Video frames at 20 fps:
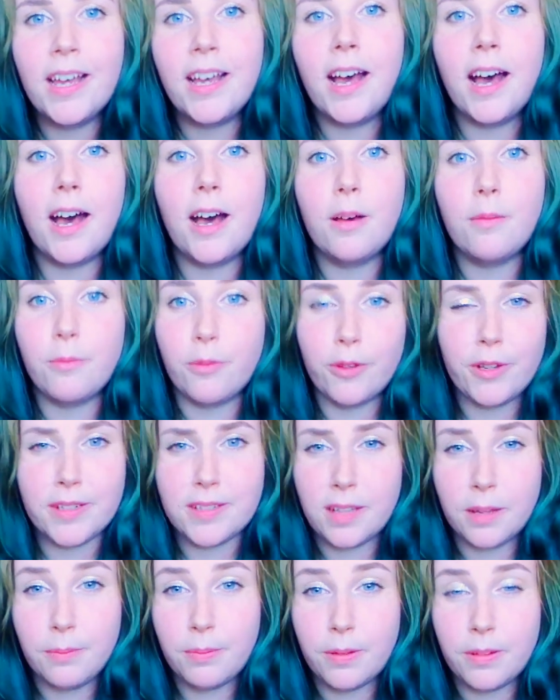Um, for
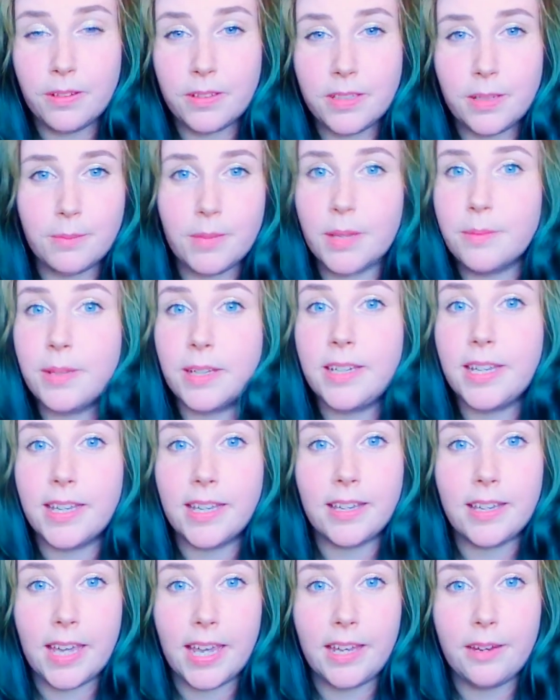example, sometimes I
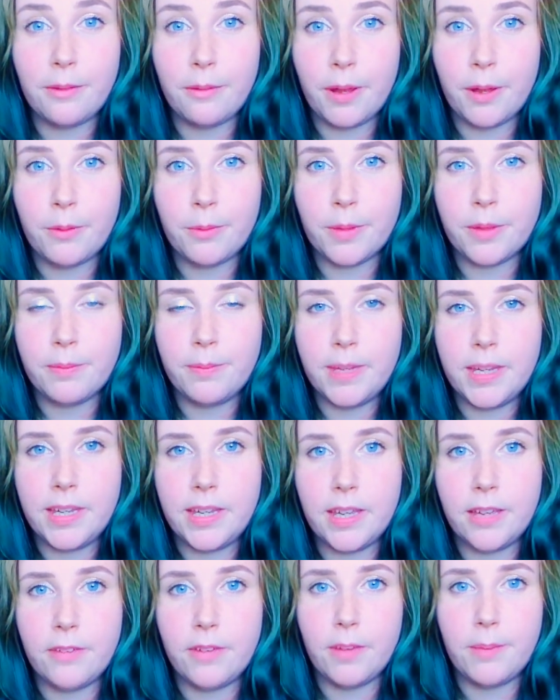take a cane around with
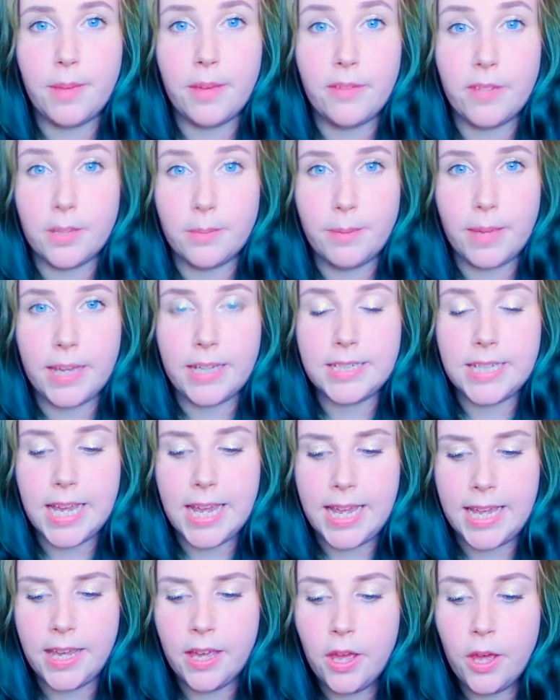me if I'm having a bad
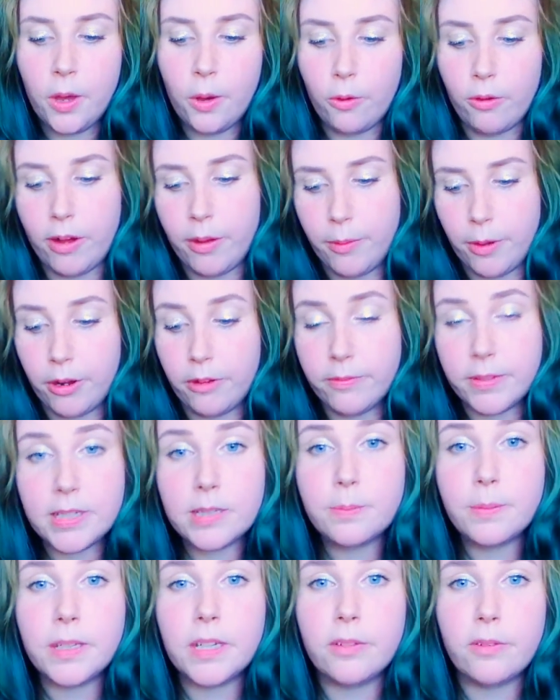day, or I wear a
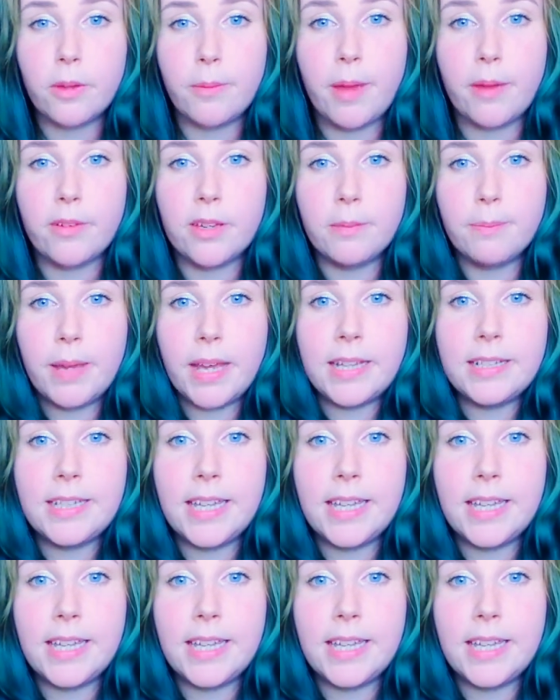wrist splint if I'm having a bad